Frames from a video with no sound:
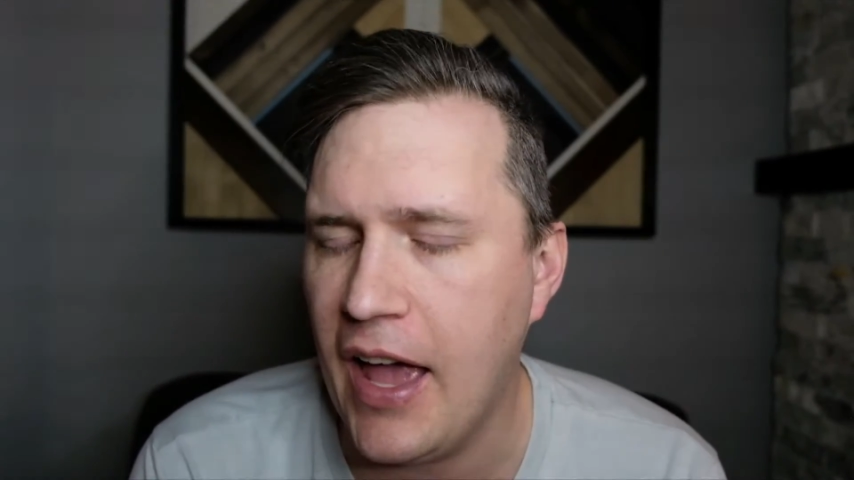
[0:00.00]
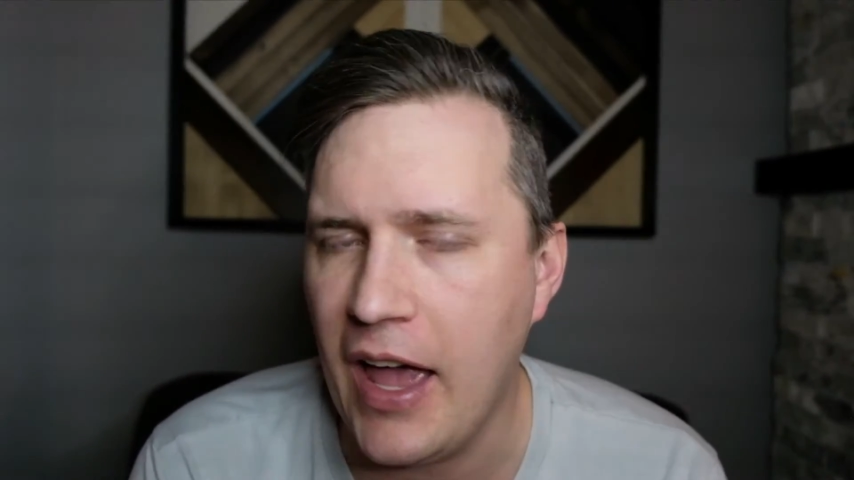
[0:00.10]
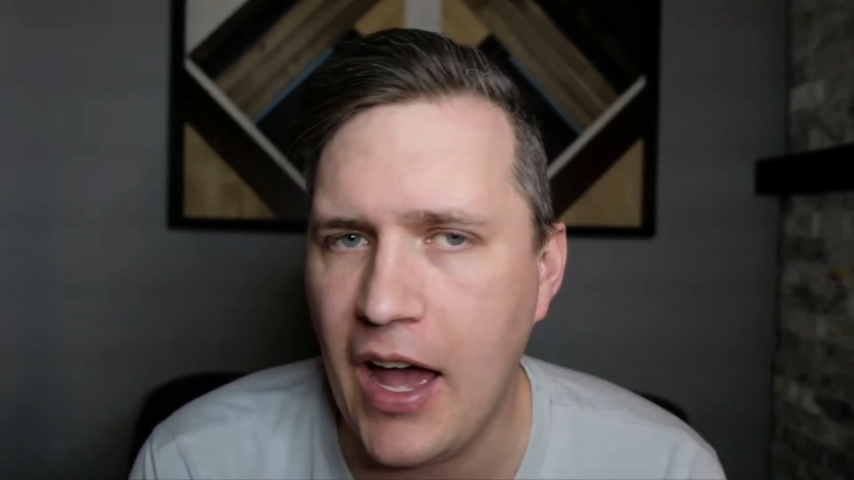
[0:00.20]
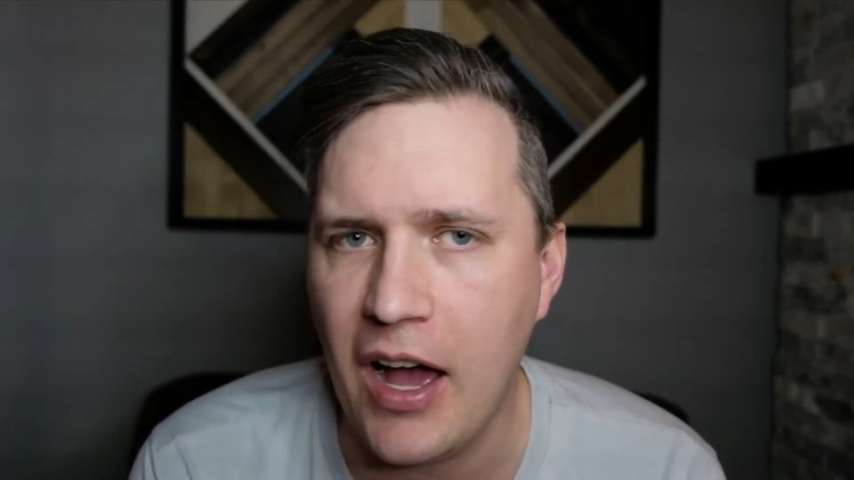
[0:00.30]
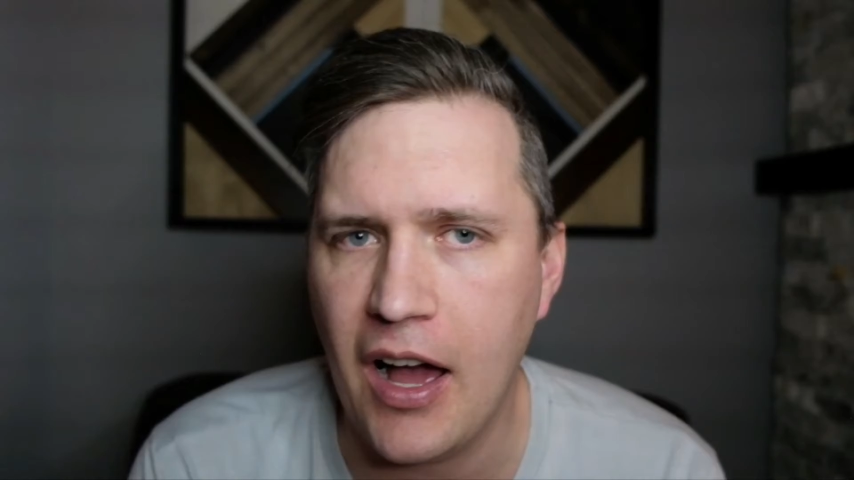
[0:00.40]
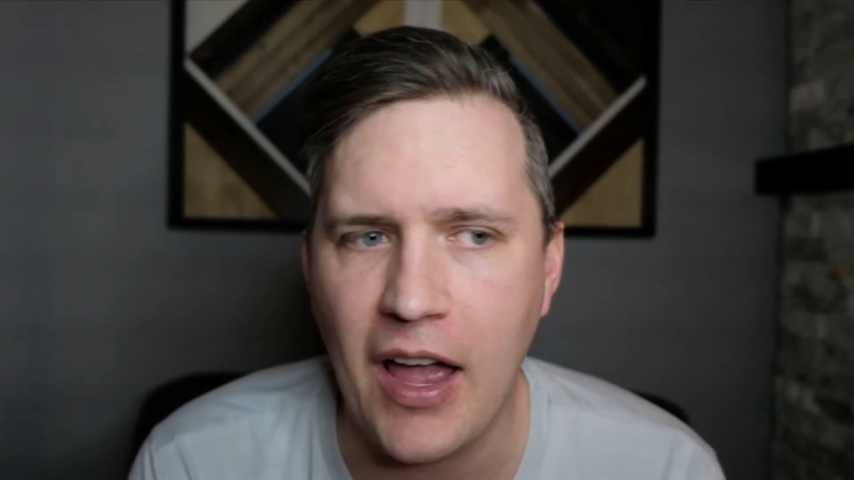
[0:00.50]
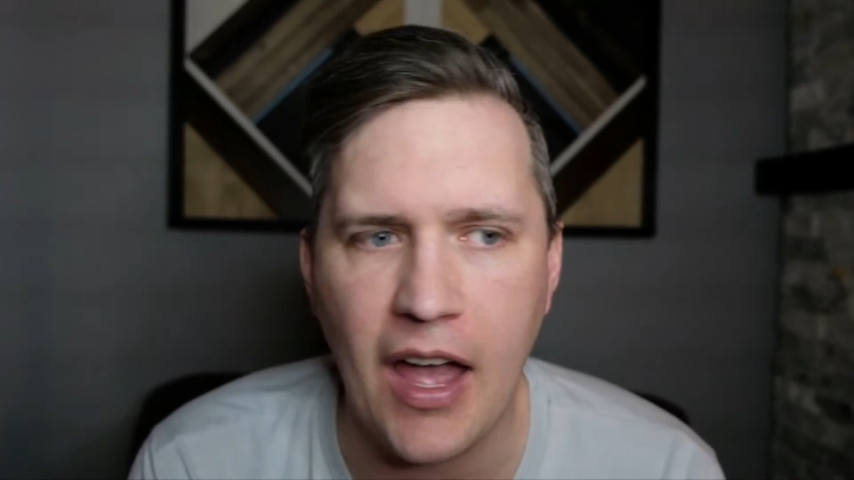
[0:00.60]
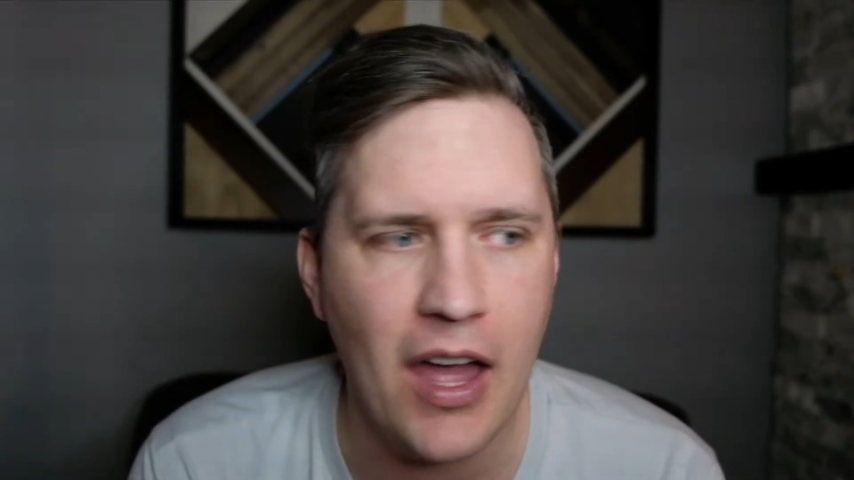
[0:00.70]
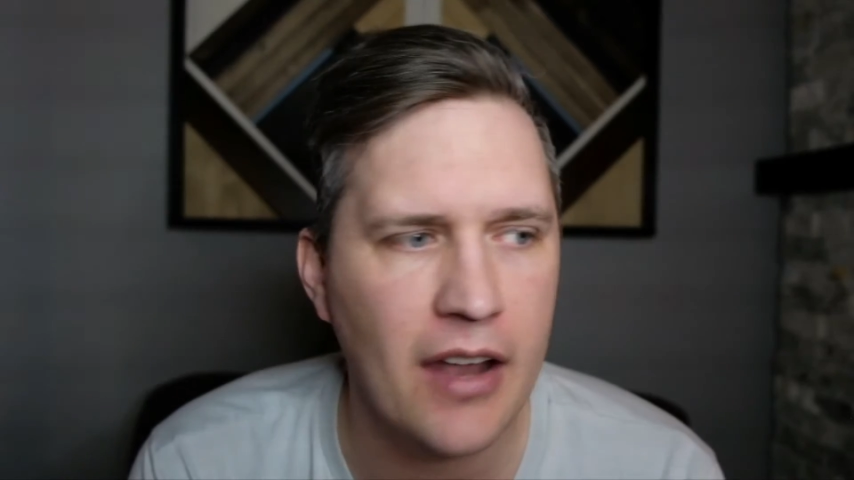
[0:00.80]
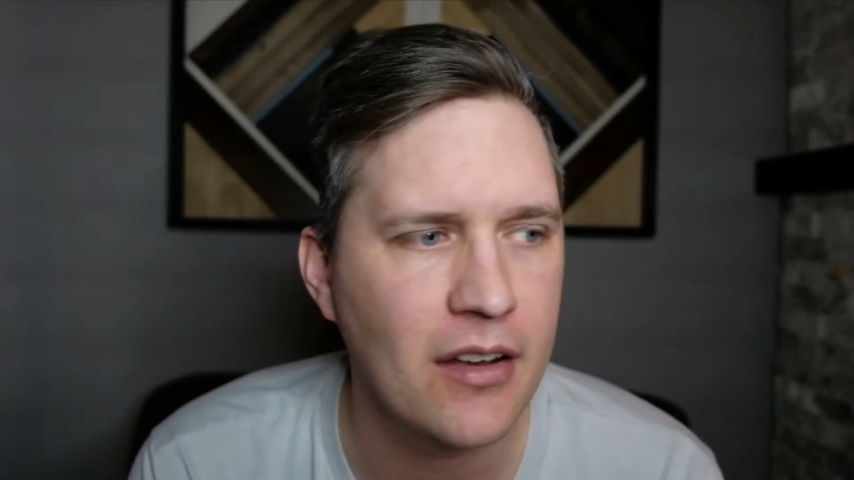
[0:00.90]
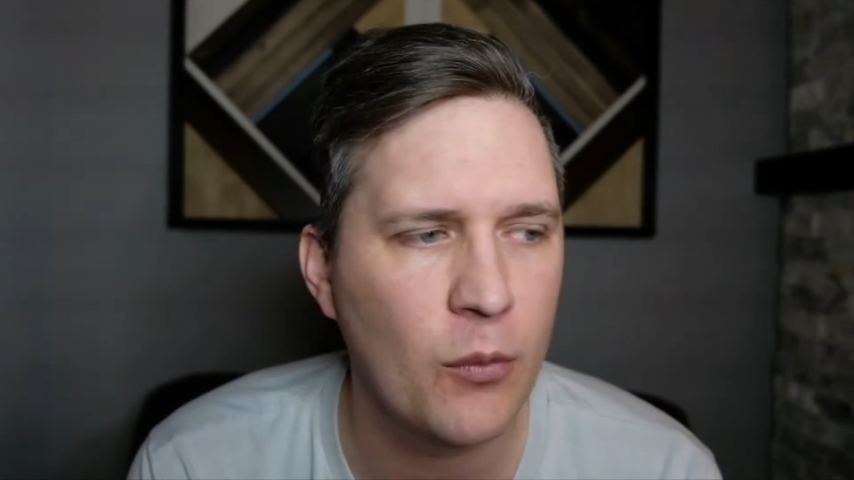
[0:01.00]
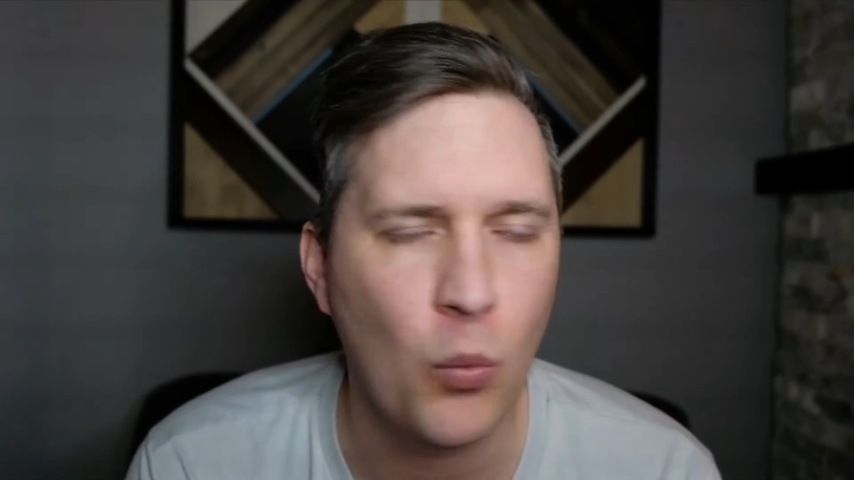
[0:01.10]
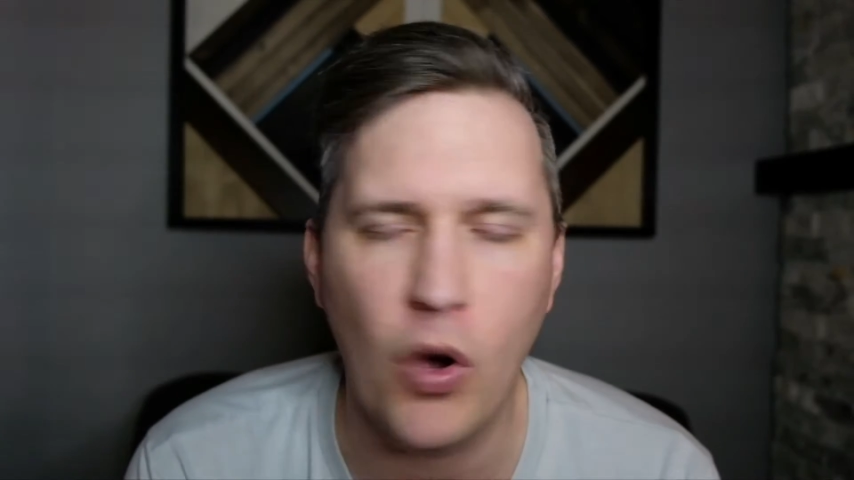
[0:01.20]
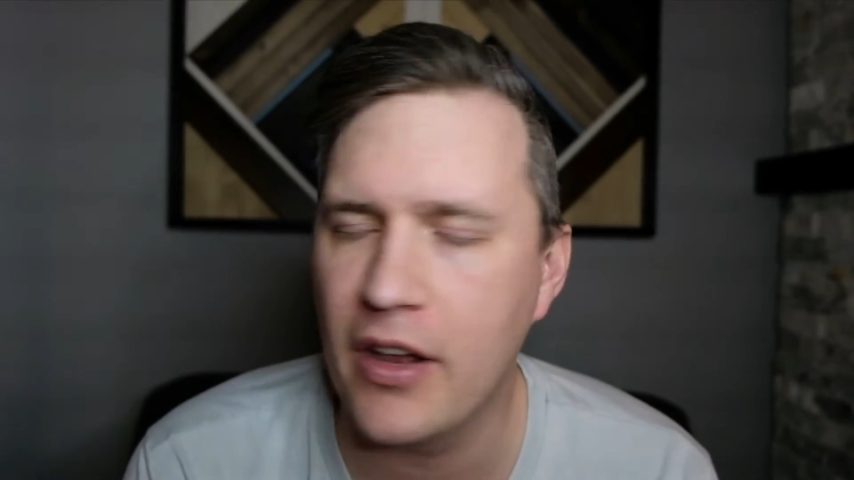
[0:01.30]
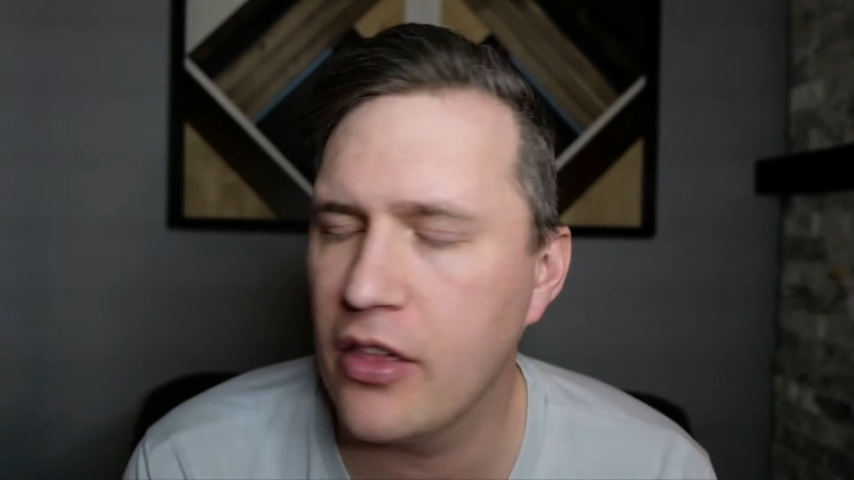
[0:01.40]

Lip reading: and one of